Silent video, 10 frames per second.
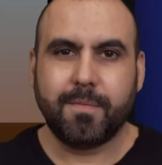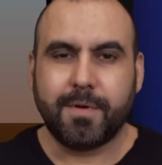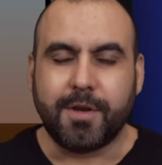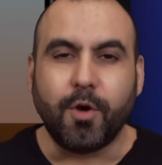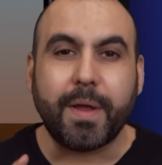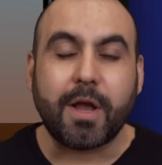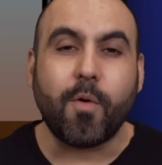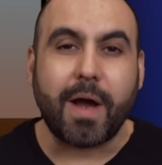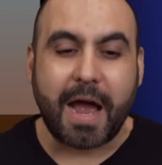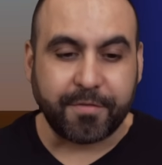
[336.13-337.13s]
Here we
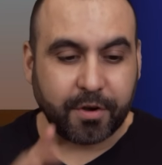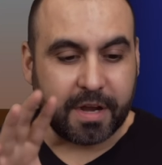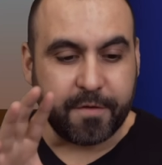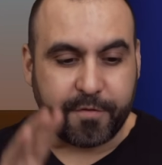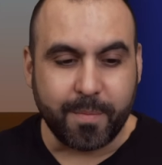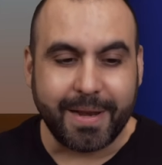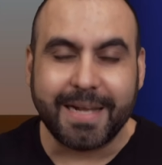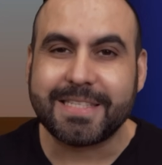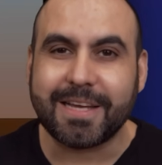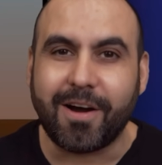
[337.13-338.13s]
go. After a few
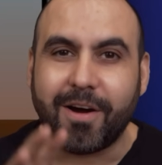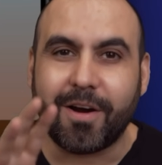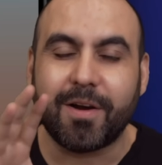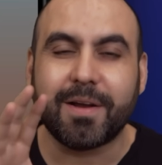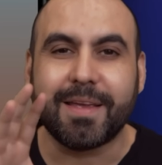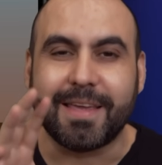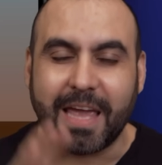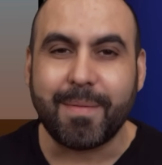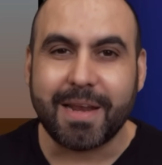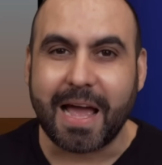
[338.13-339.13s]
minutes, our
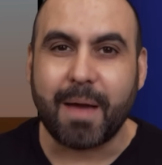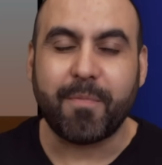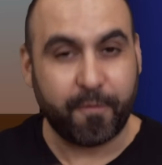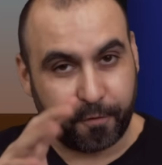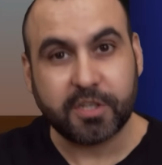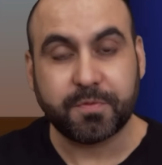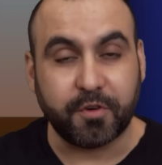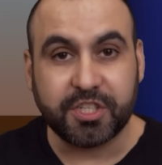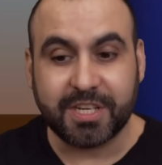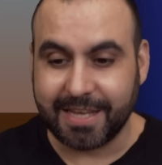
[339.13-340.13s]
gaming app first
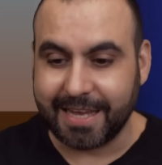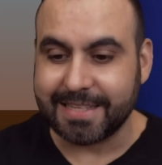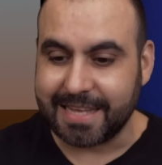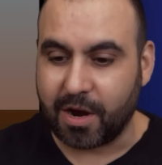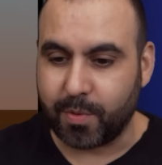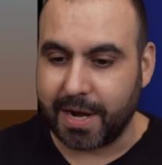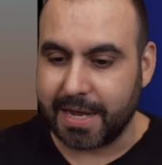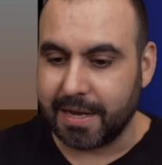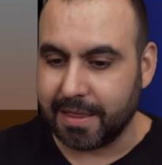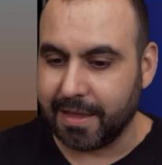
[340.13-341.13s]
version is now
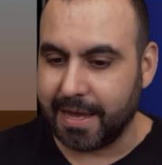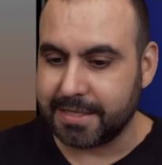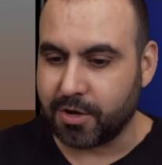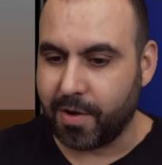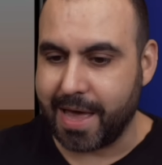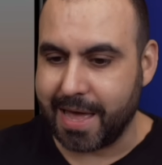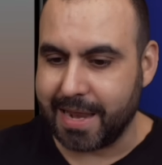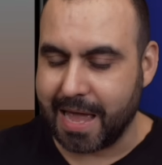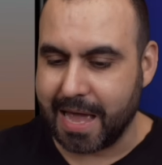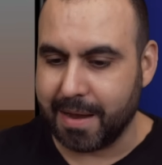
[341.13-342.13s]
ready. Let's go ahead
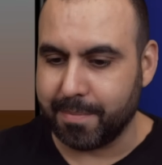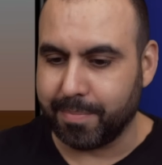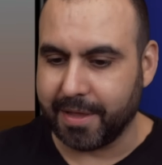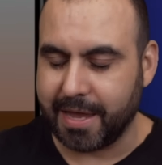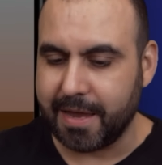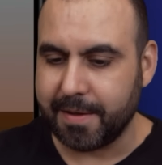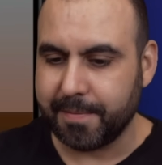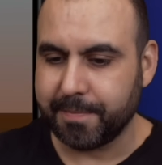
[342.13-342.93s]
and play.